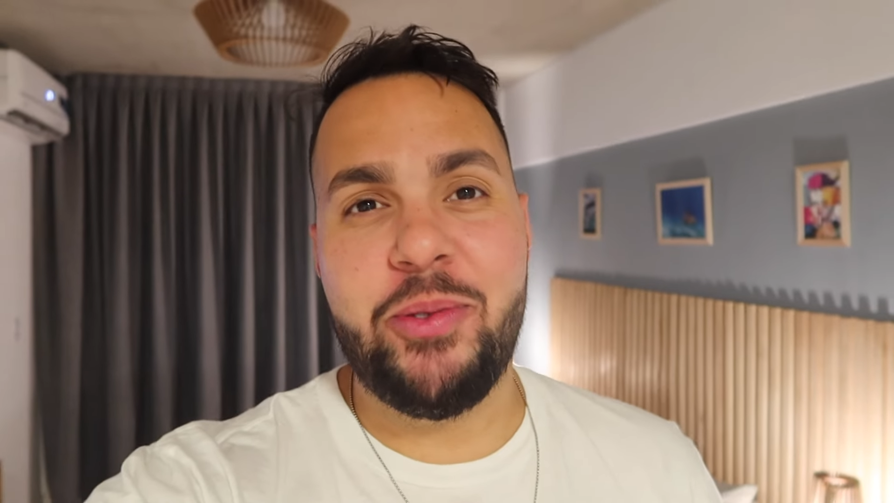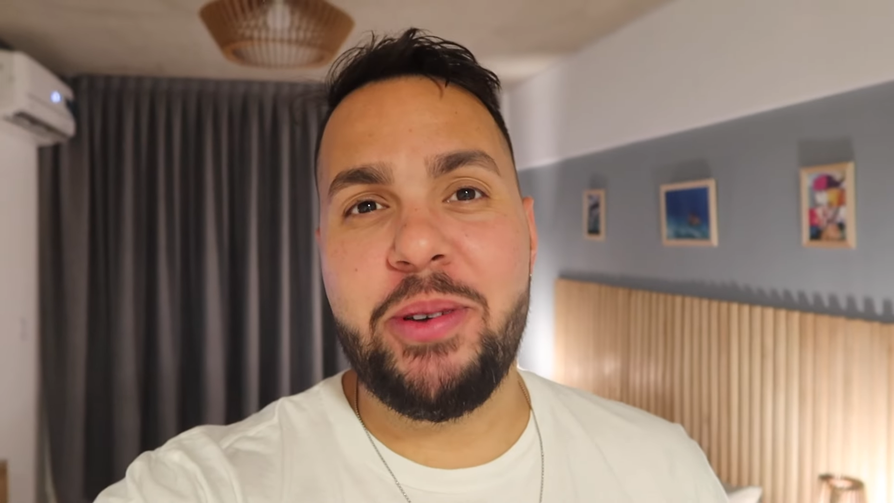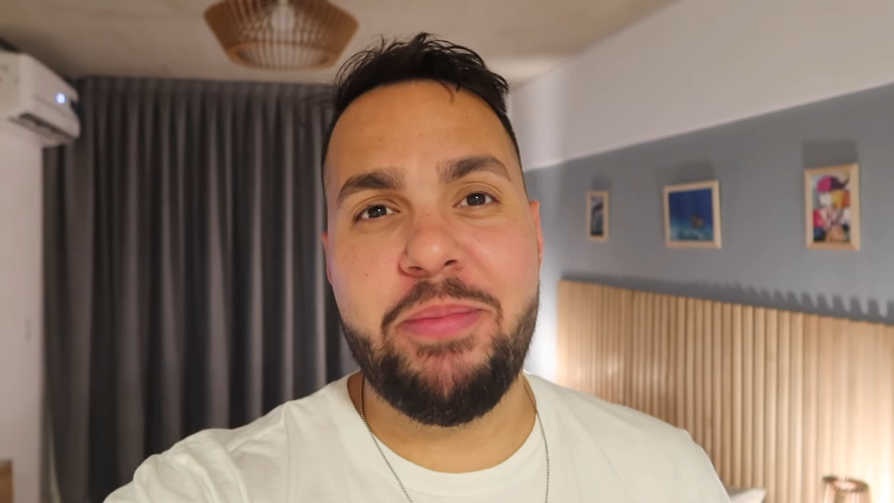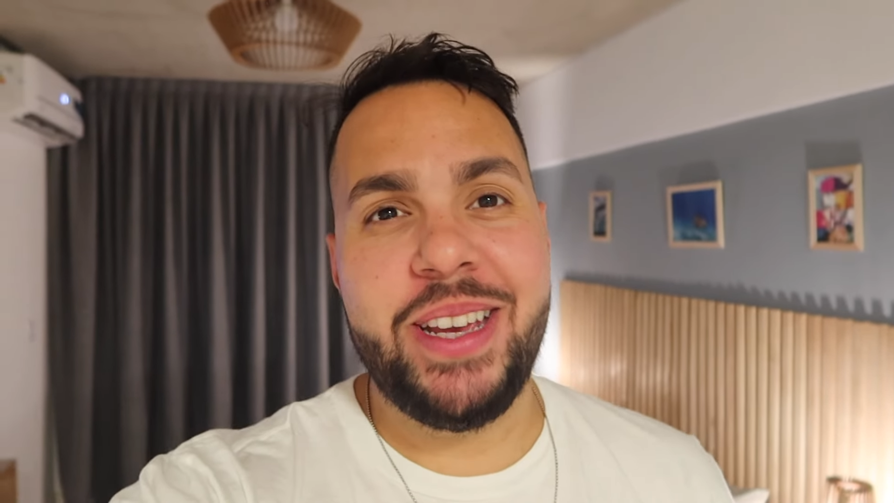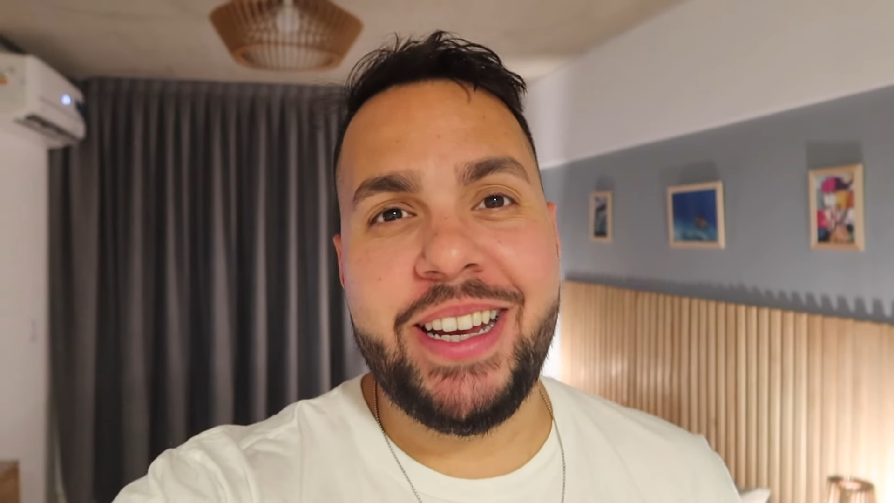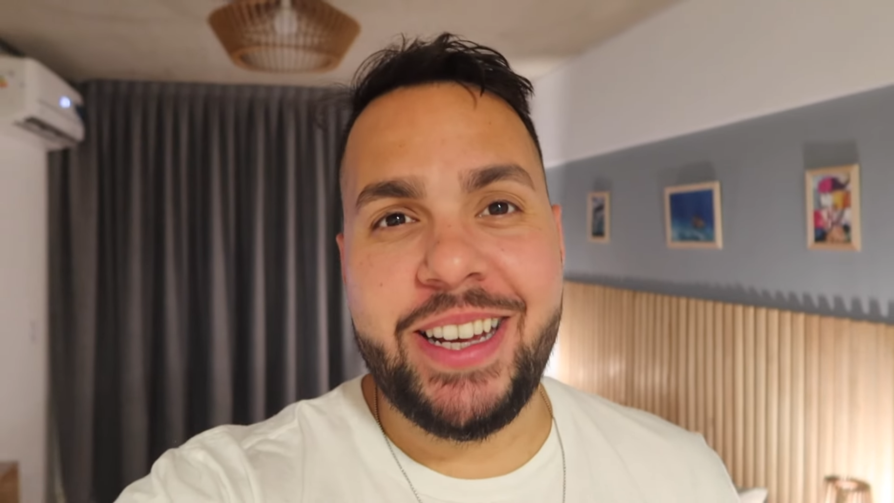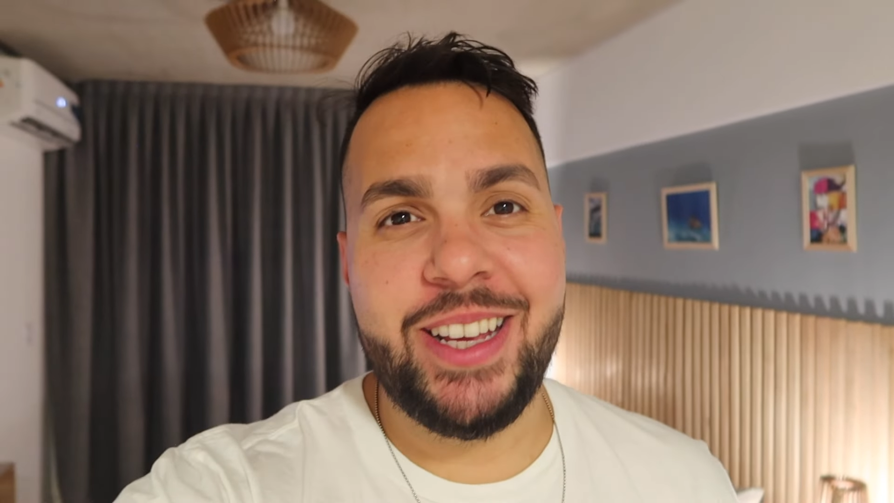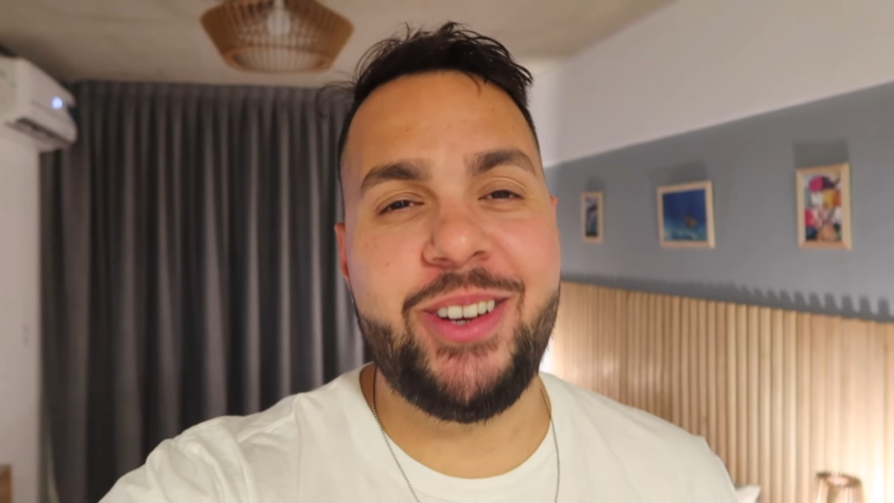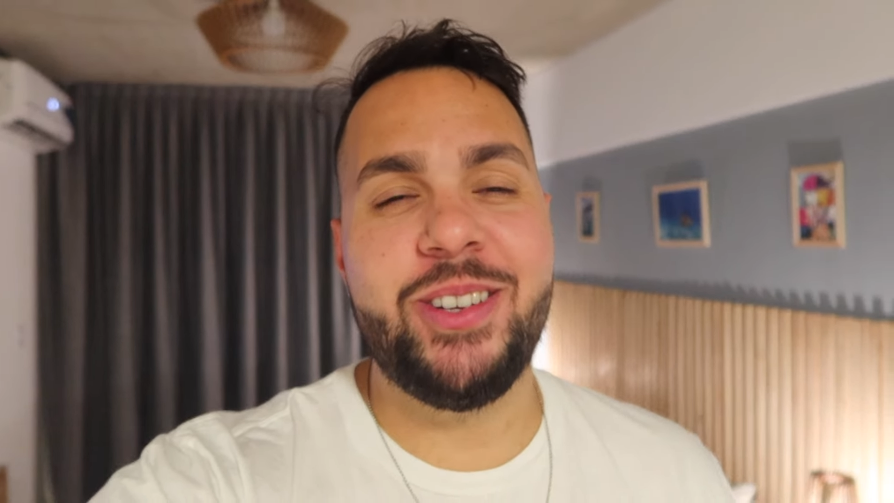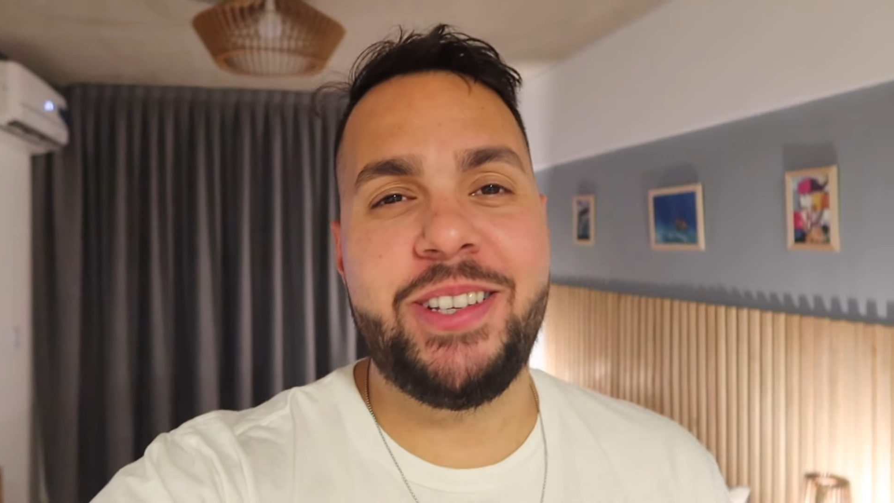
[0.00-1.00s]
We made it
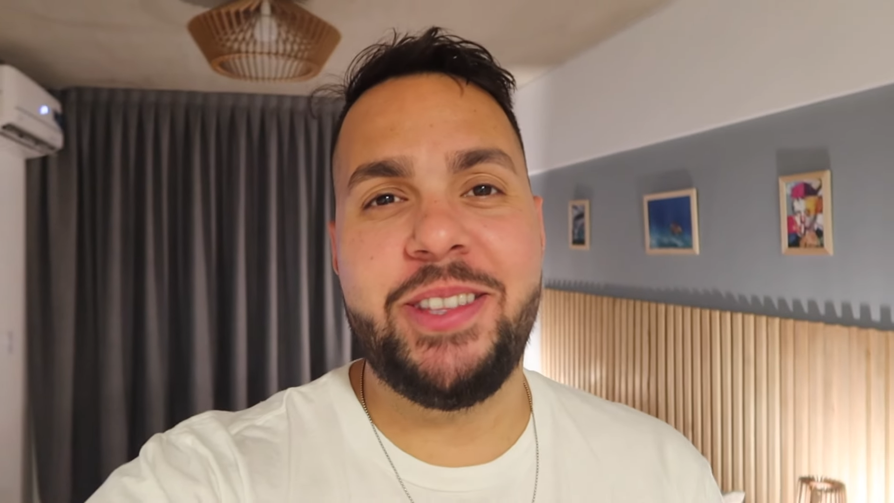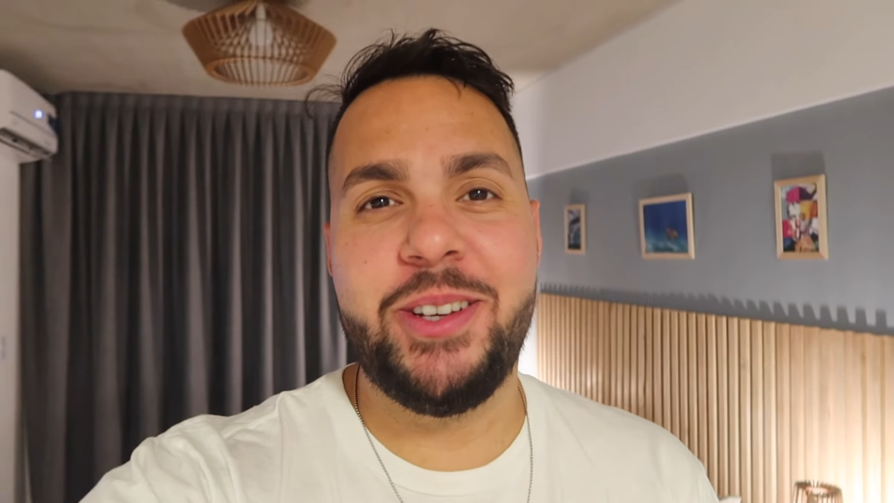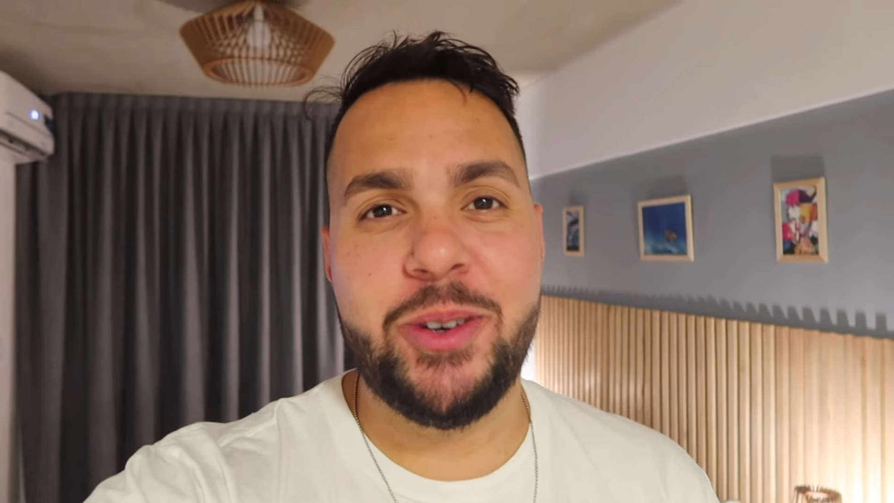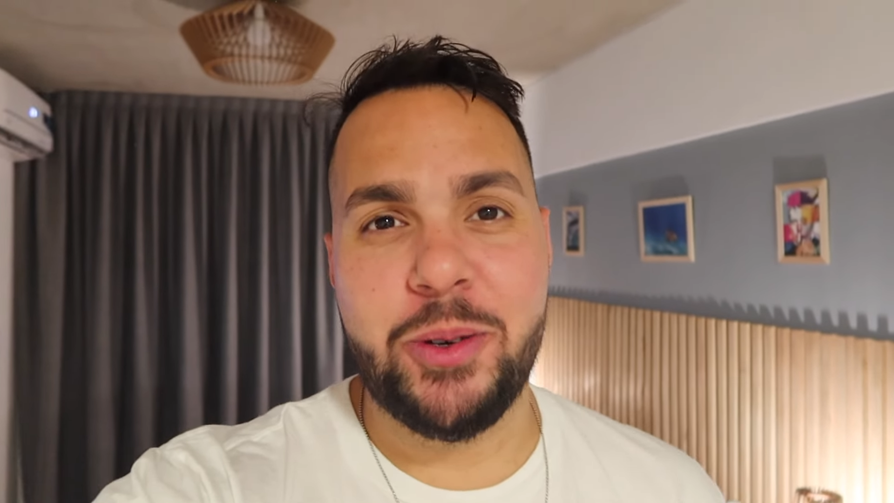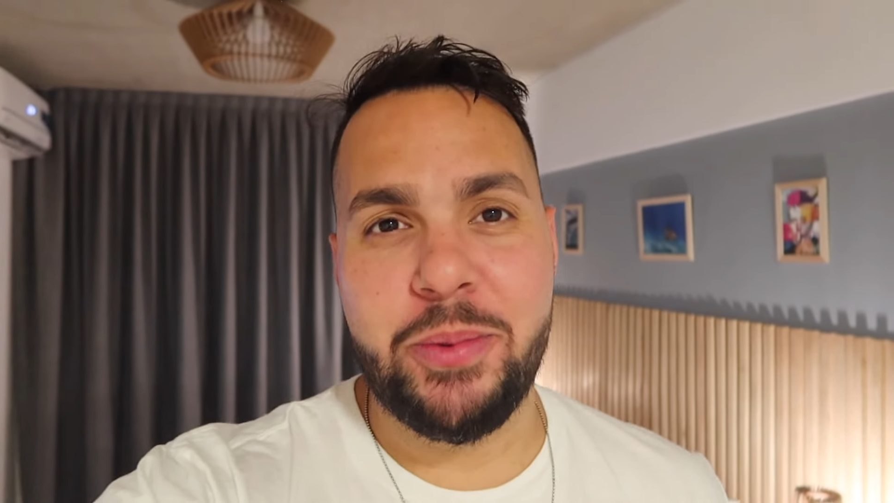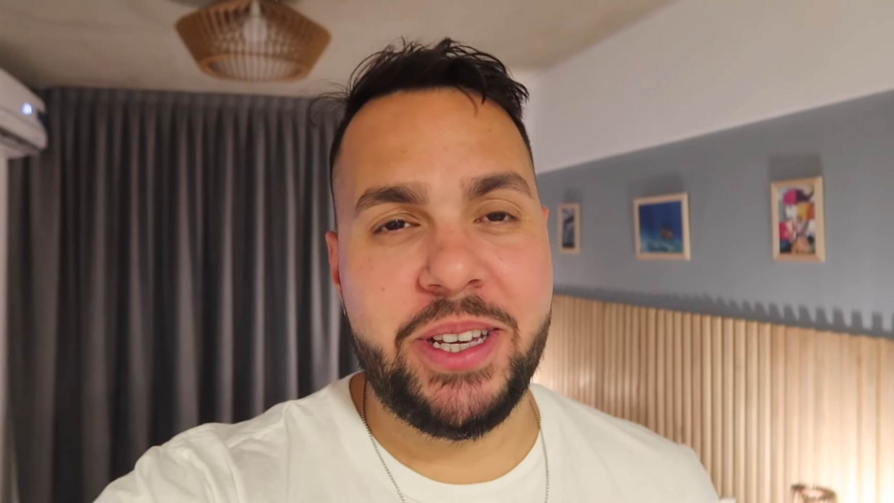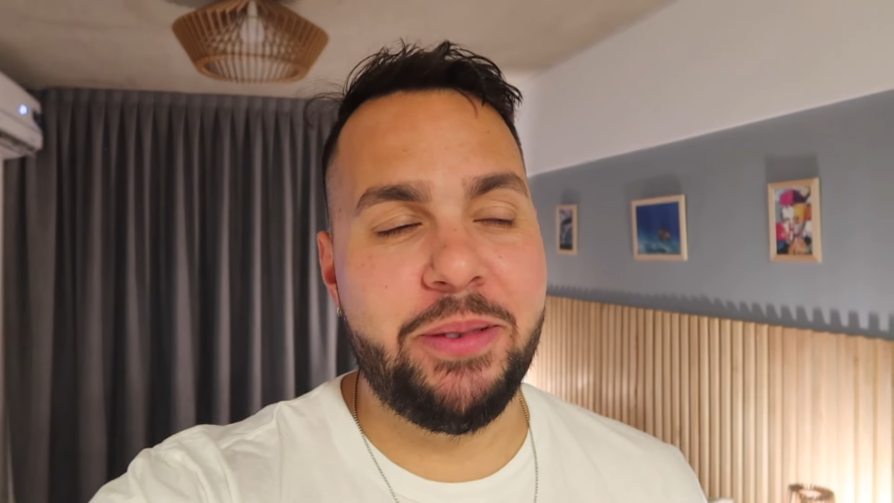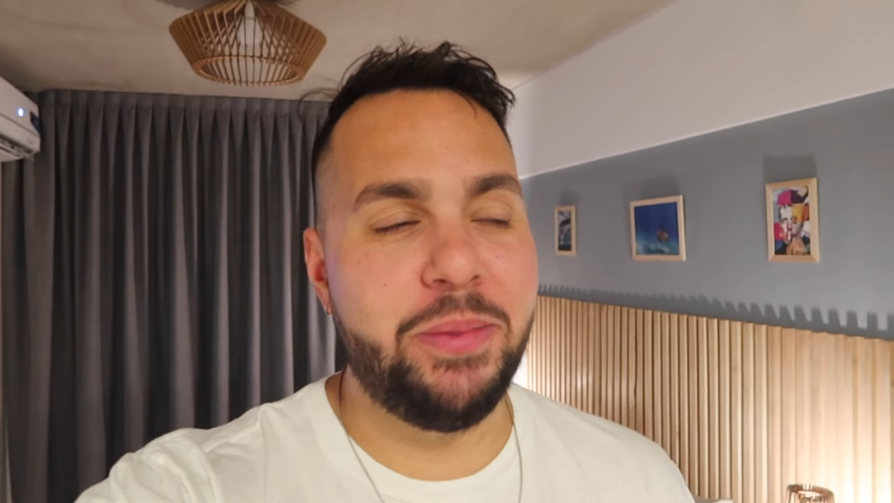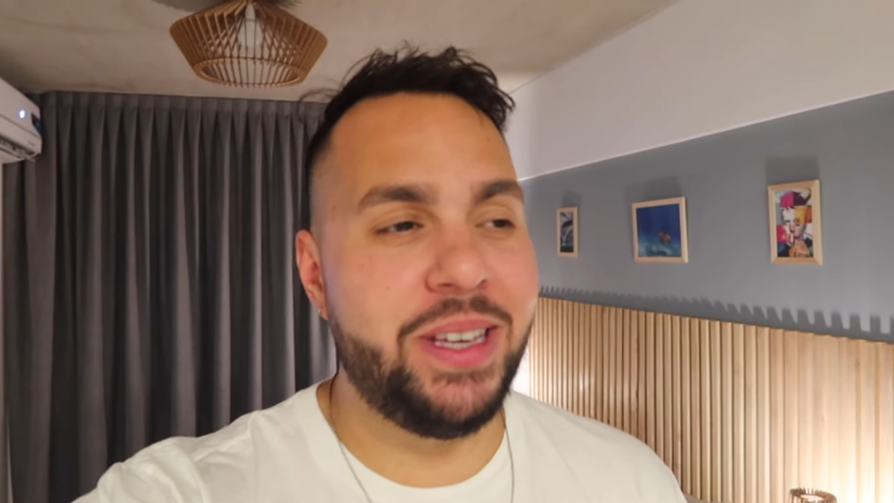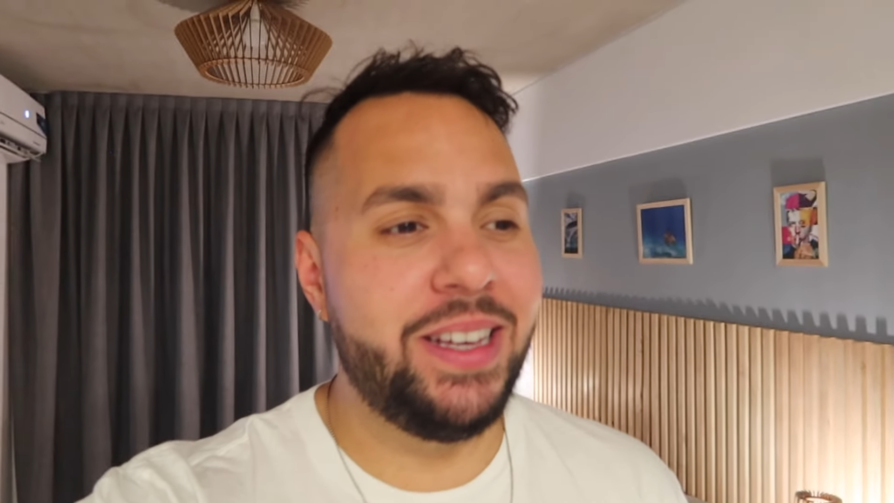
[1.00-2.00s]
here to the
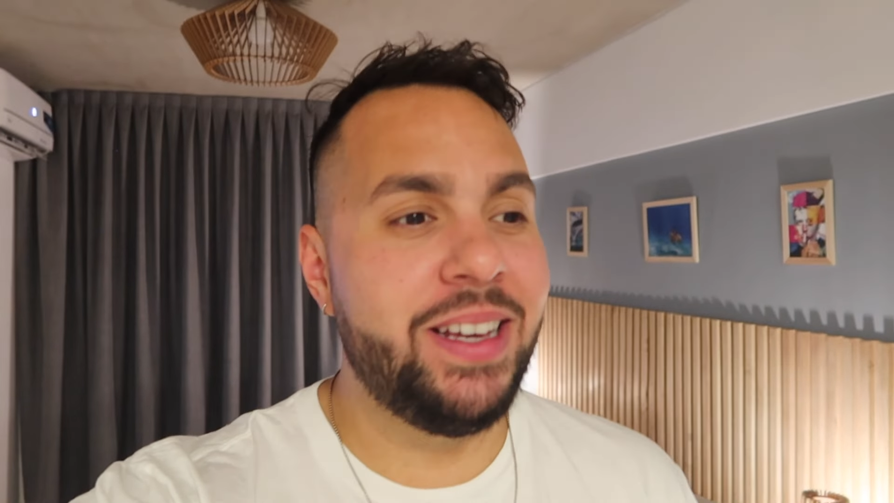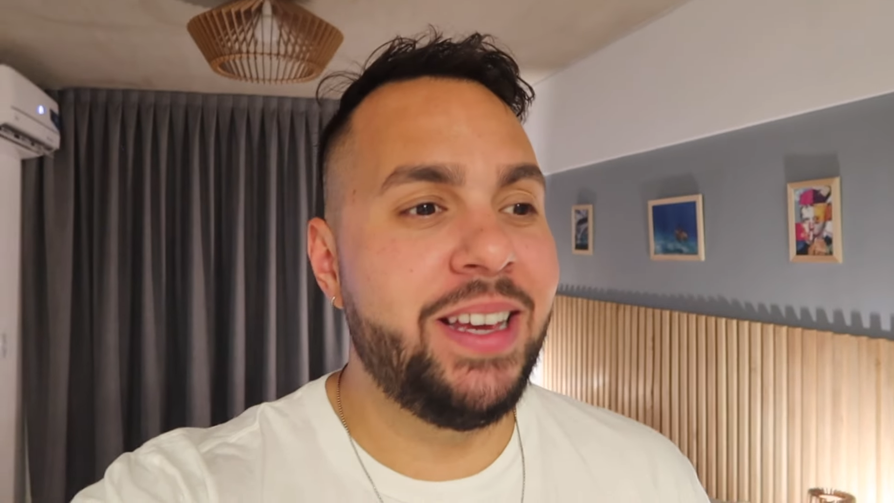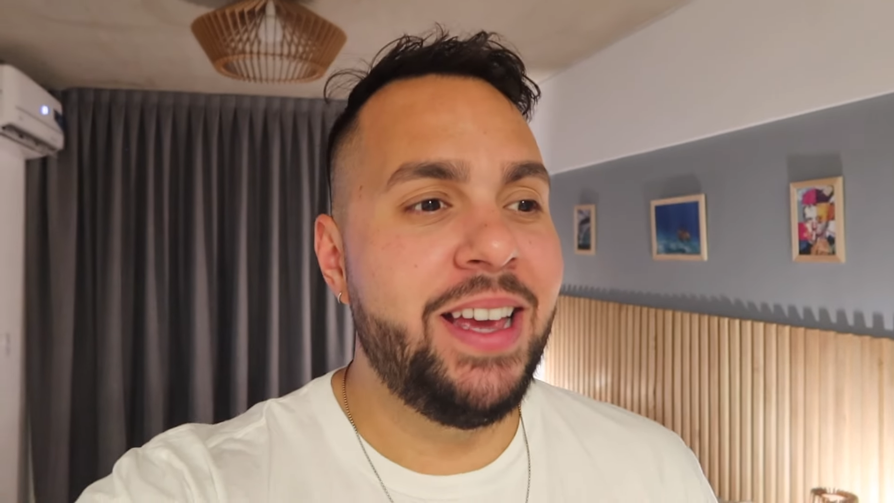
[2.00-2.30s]
Airbnb